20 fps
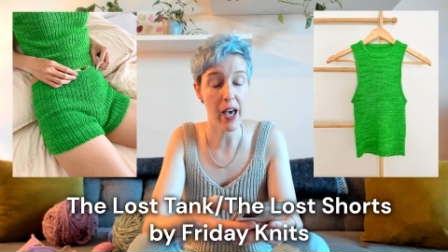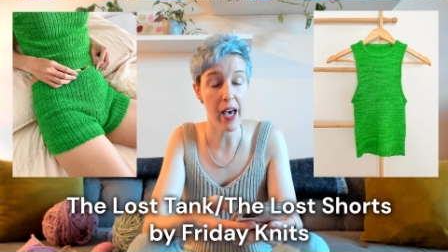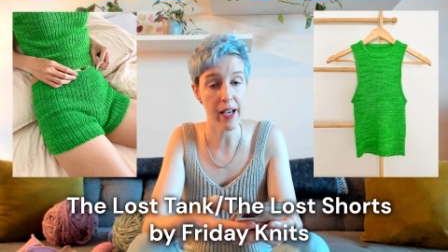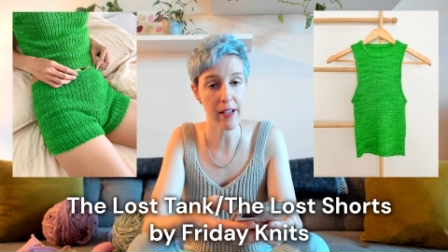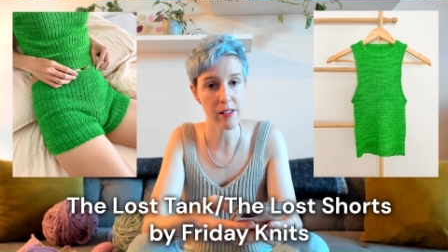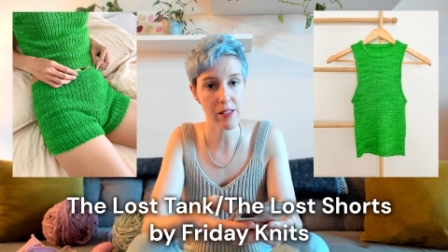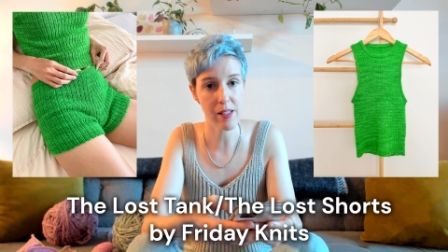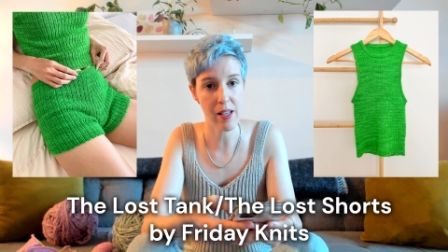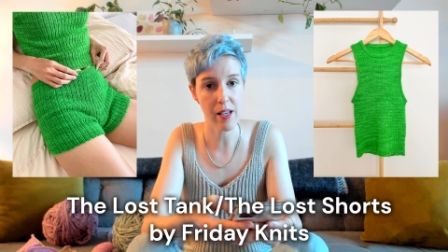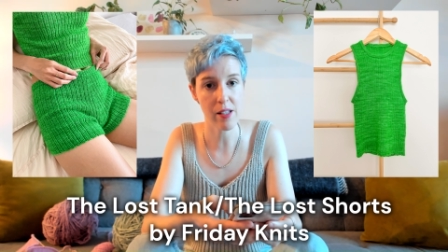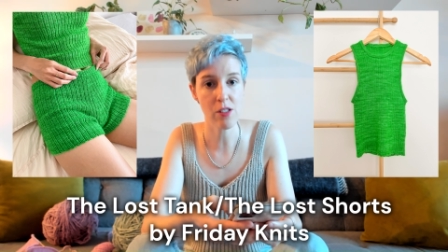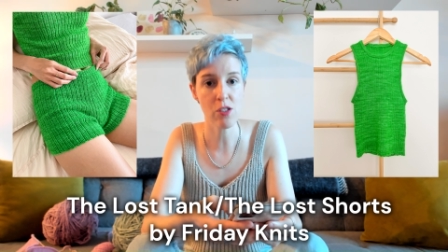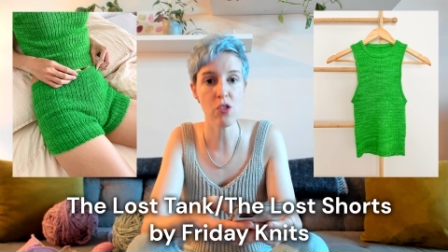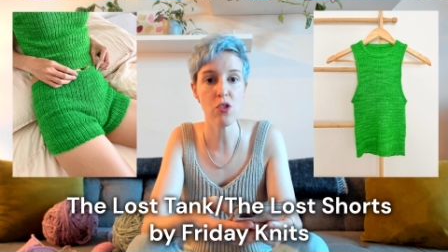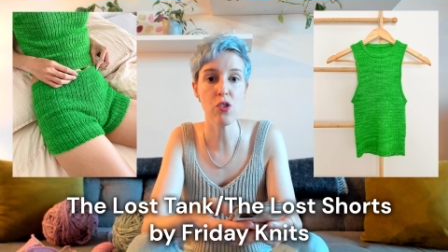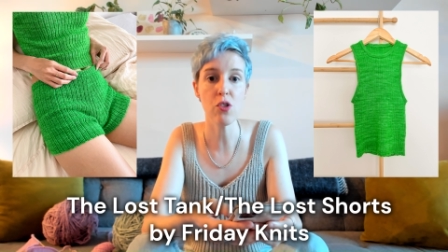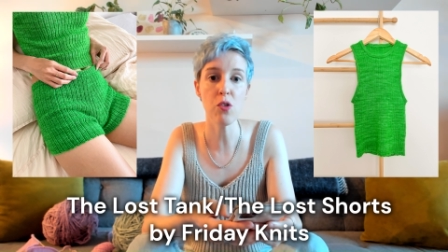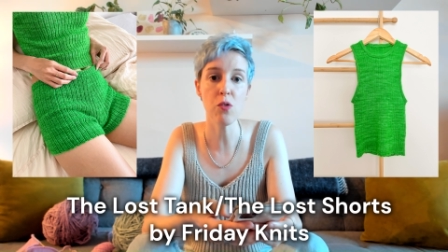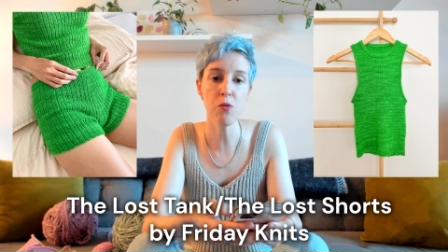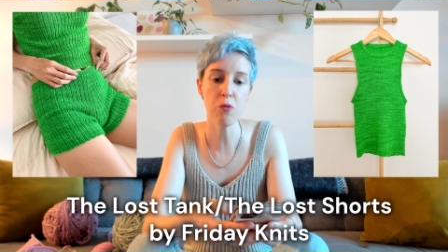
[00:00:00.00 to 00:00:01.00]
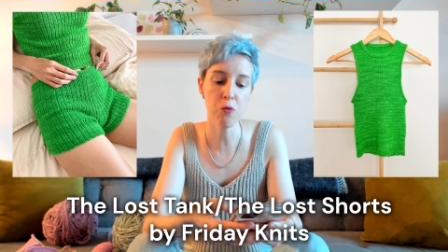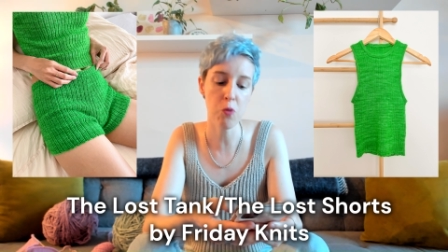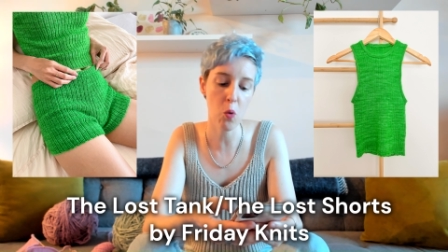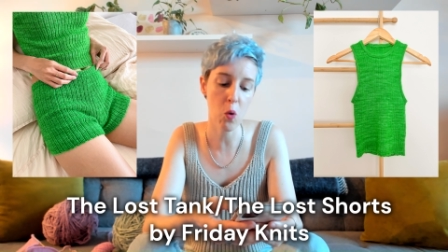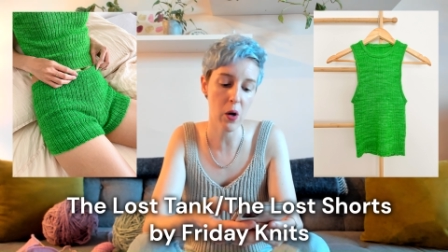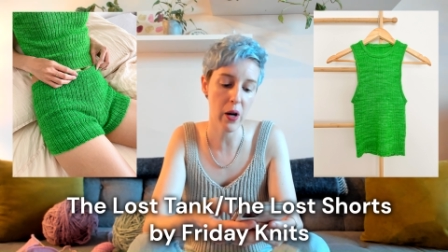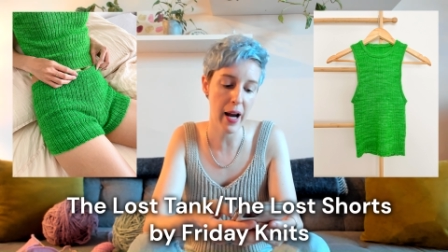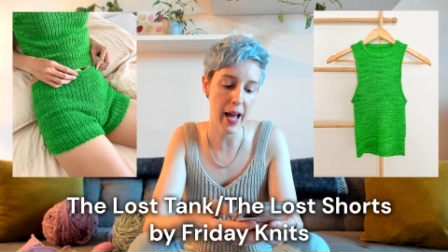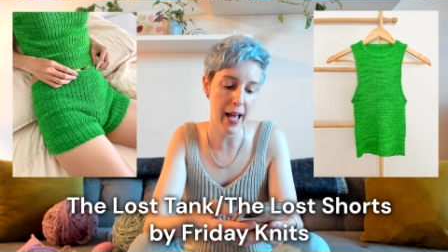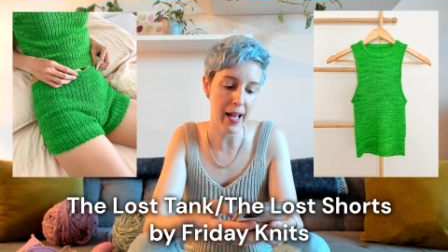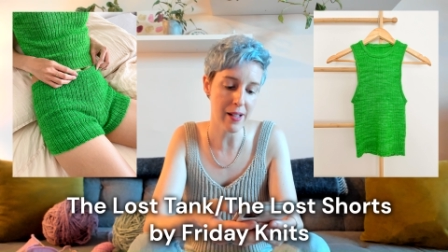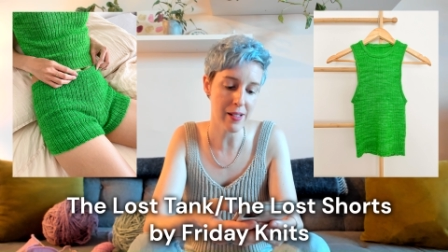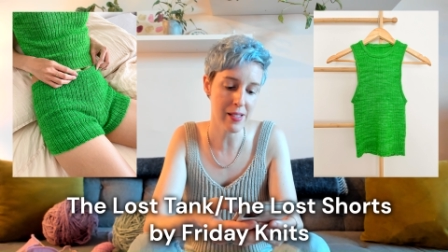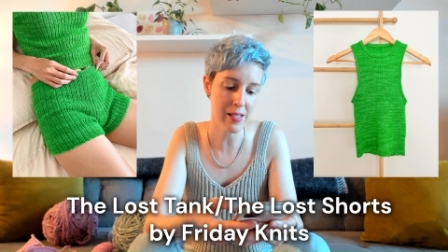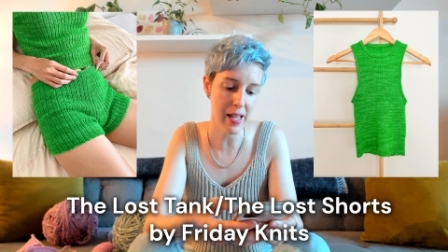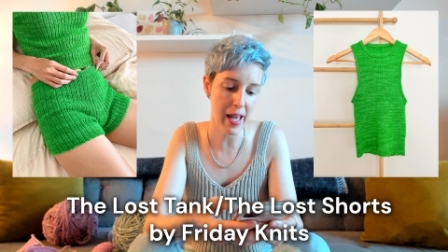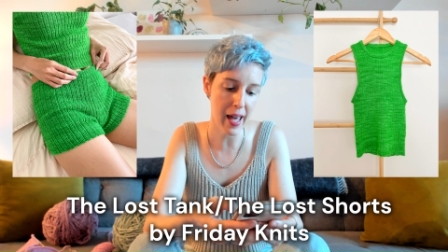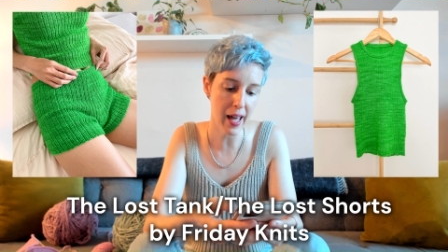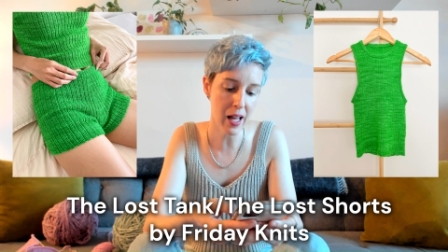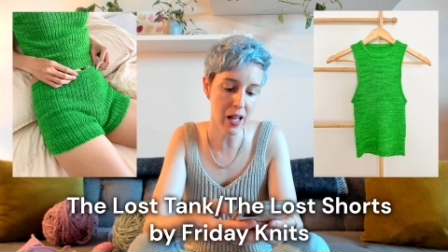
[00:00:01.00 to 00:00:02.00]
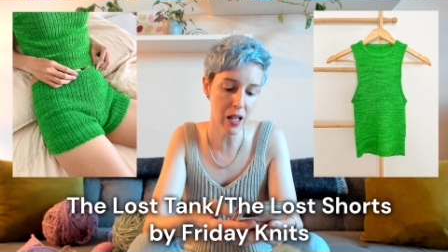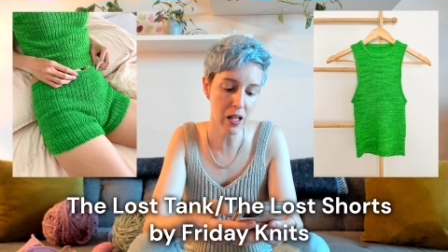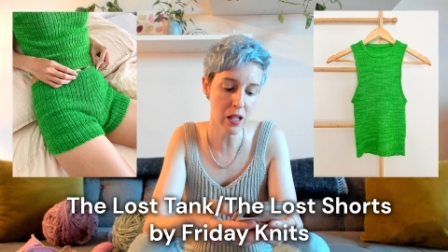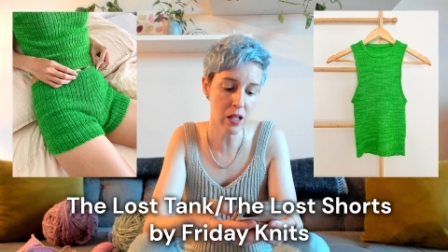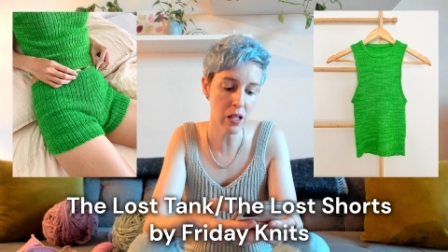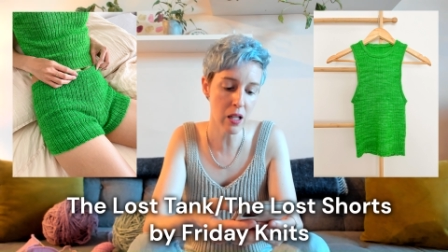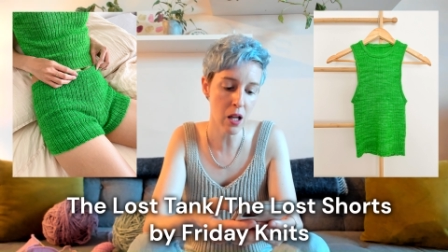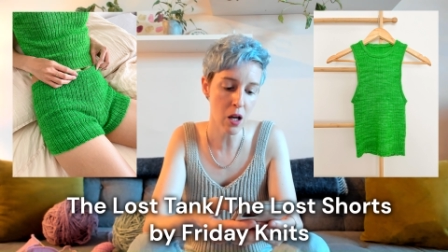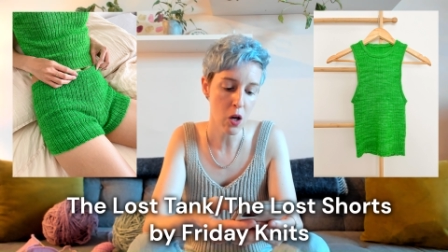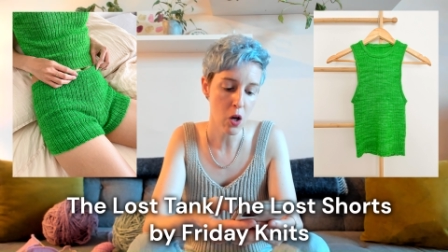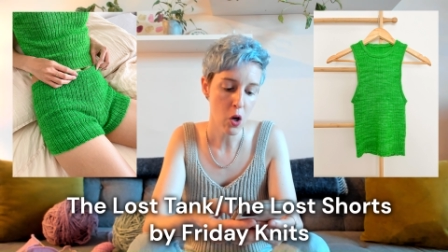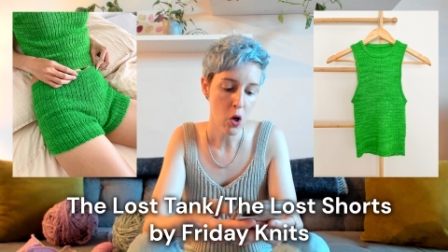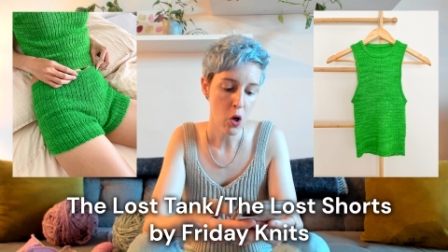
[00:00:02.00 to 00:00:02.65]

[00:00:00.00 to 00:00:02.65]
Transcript: XS to 4XL,